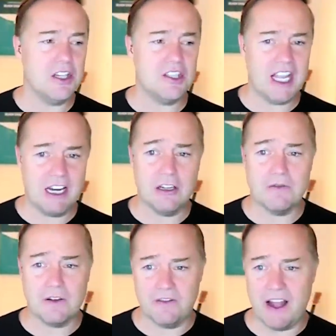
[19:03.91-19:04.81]

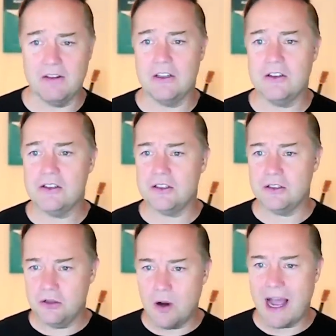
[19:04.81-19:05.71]
standard for founders
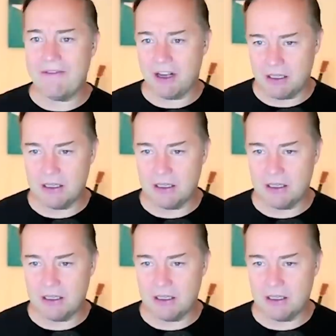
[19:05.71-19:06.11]
who have